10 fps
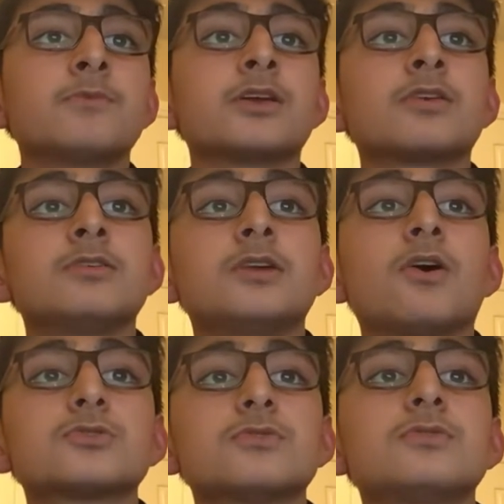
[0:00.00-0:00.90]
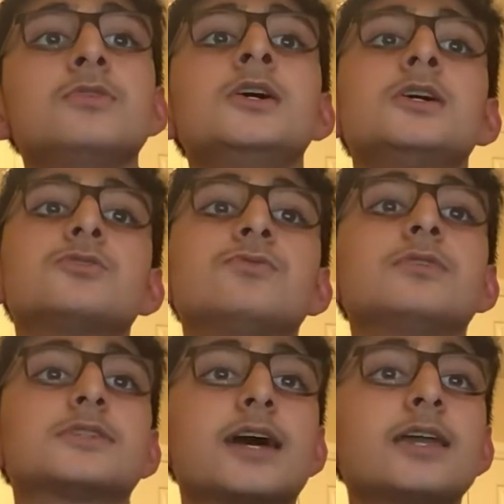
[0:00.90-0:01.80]
We can also do
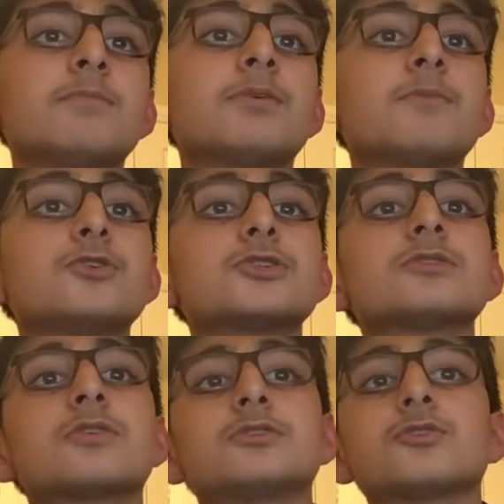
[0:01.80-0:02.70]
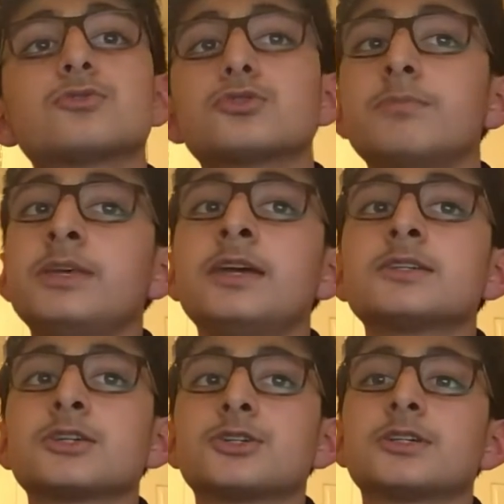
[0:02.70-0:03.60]
sign-up promotions on social media
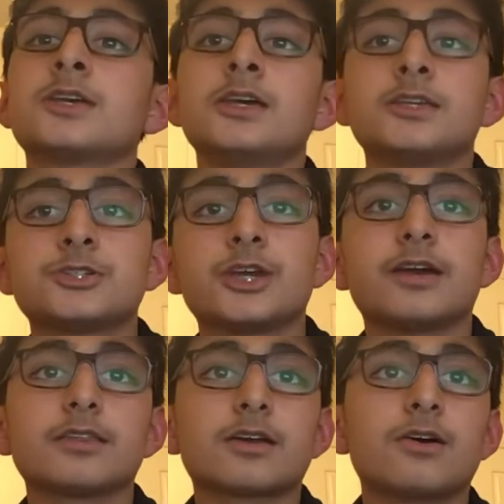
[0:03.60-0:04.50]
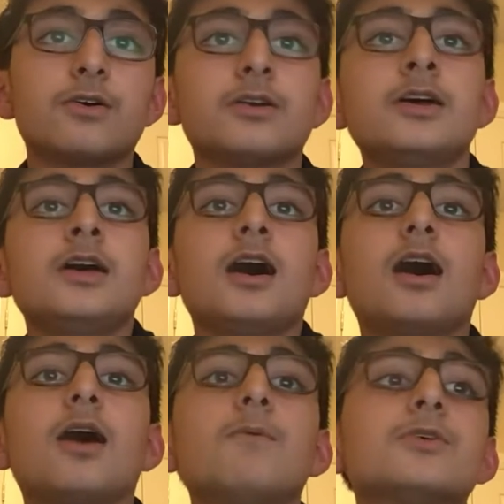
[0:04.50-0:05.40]
such as Share the Code,
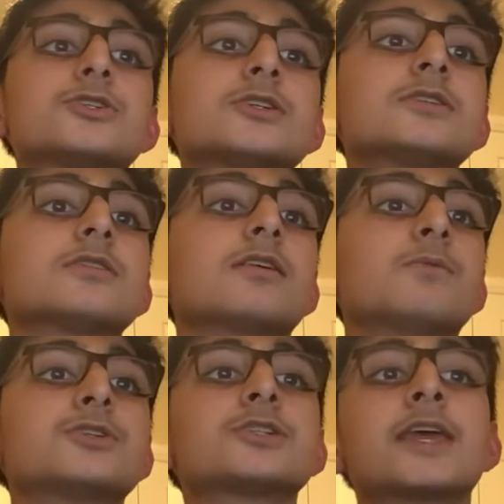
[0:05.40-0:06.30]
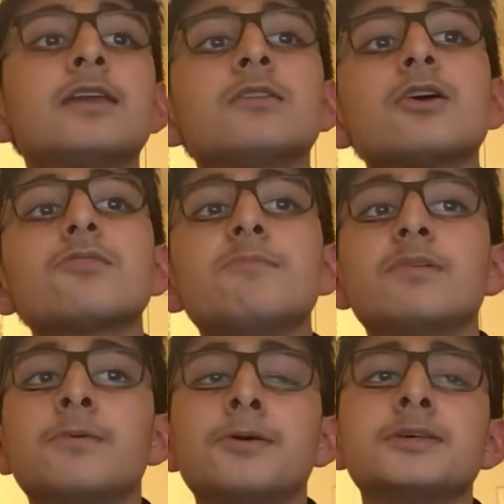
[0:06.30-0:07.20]
which has gained a lot of
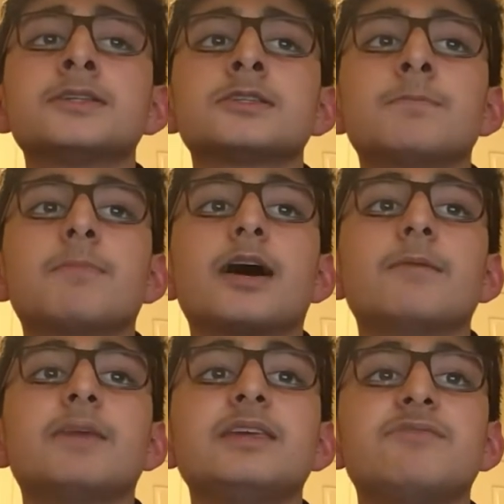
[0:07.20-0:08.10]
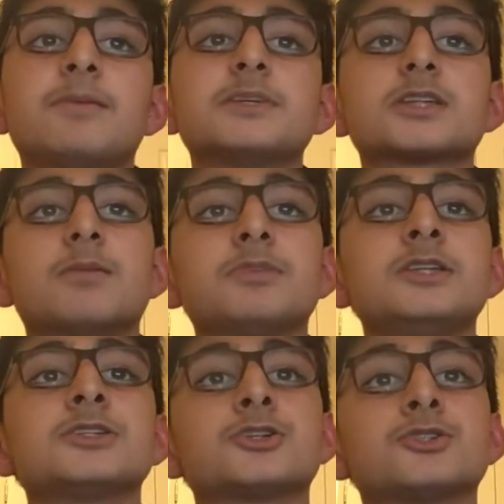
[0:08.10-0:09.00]
momentum by many famous
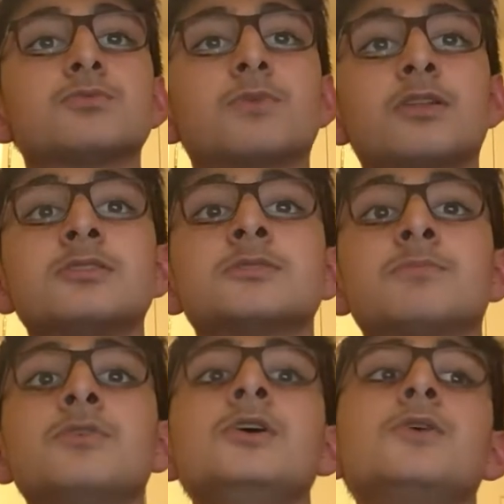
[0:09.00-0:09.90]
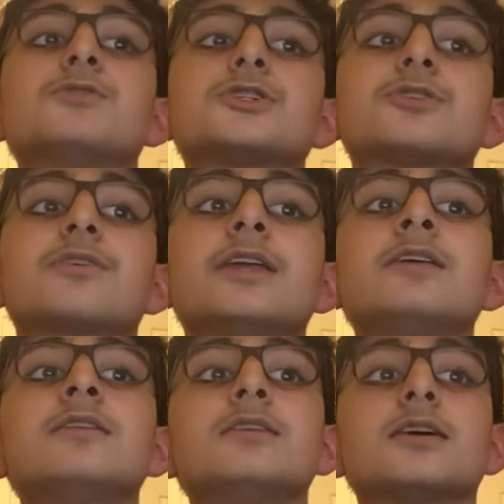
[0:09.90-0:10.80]
companies such as Simple, which has
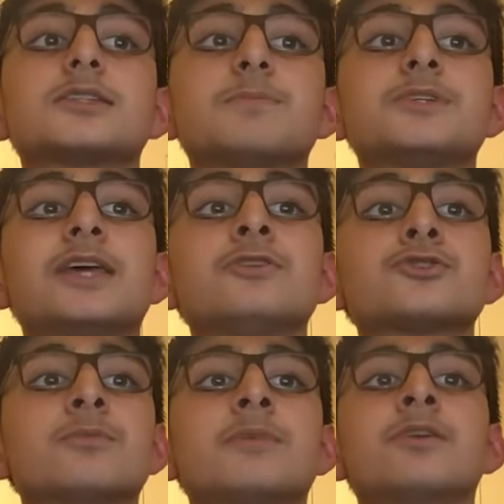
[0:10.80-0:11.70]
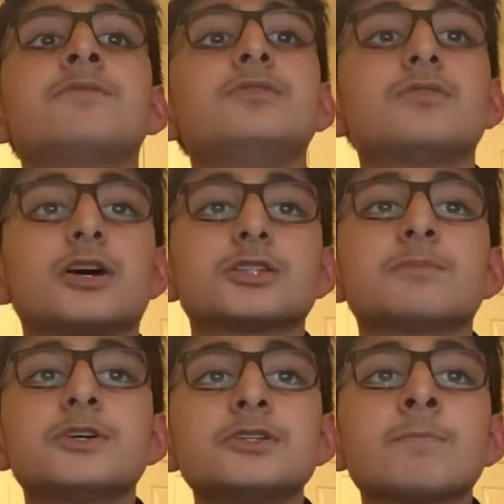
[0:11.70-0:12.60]
created a substantial amount of new
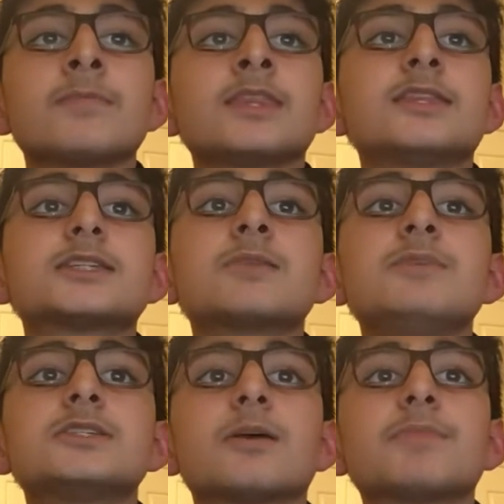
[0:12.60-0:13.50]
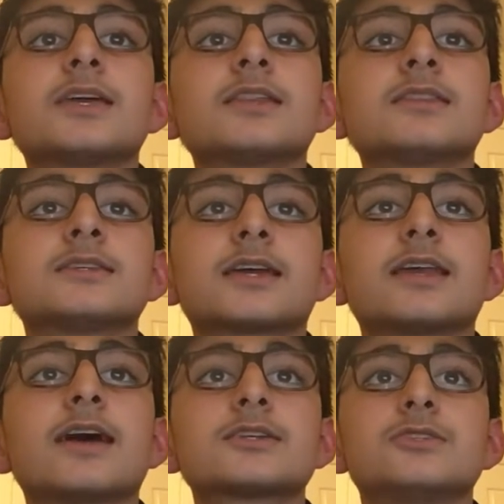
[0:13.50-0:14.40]
customers. This can be something to
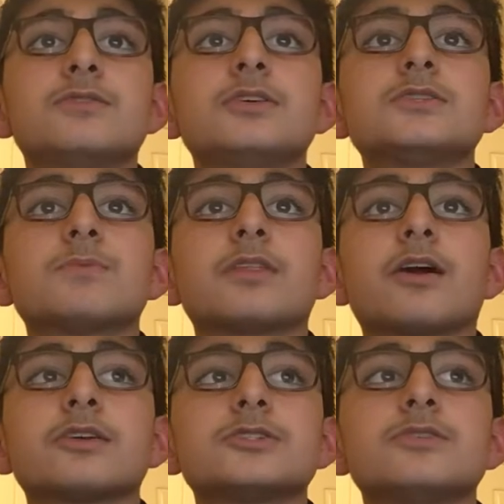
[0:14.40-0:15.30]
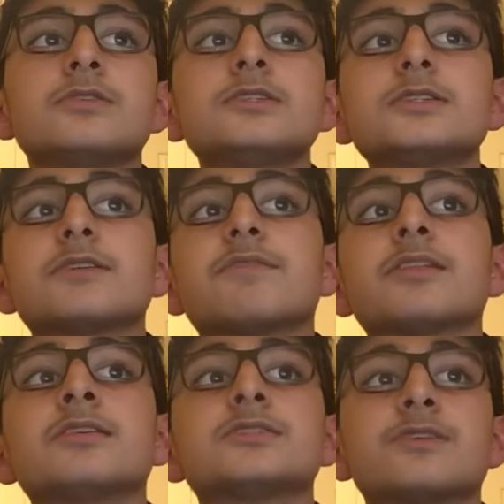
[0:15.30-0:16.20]
connect students with other students to
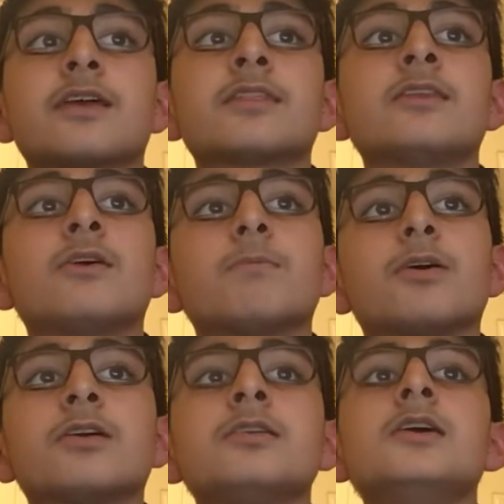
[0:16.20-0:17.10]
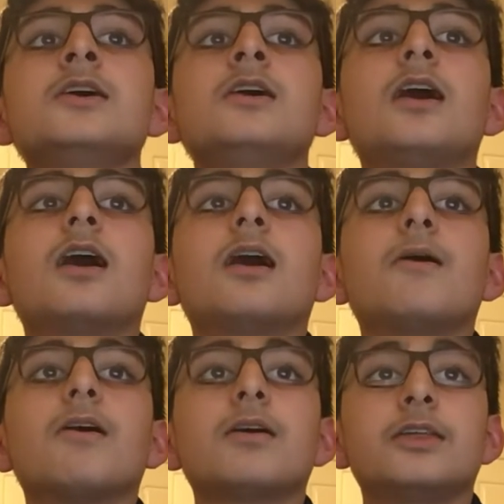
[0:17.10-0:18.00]
further strengthen our bond
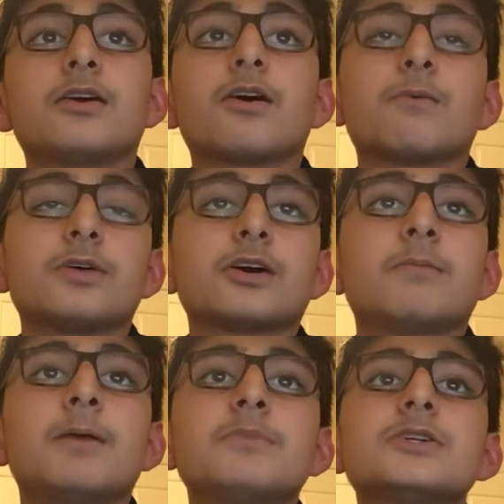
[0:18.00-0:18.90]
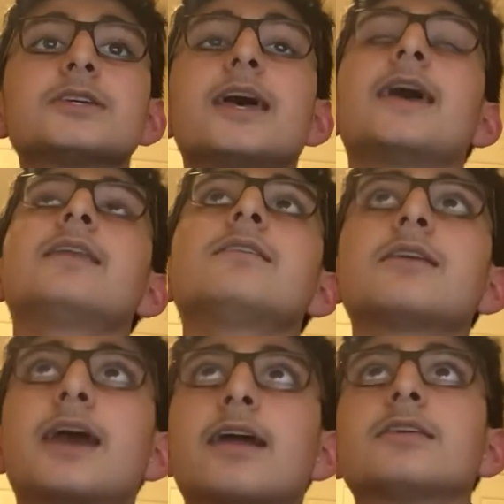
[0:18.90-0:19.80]
with our members and
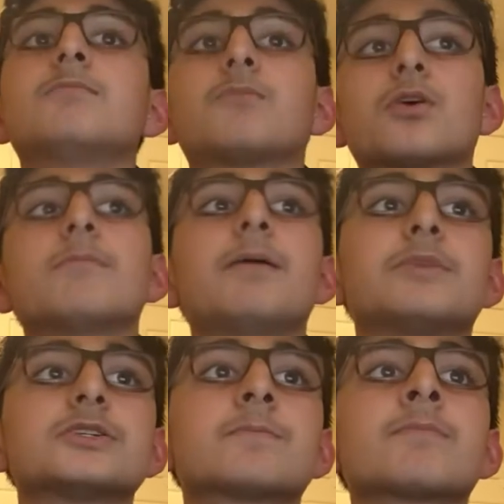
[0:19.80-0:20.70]
gather more members.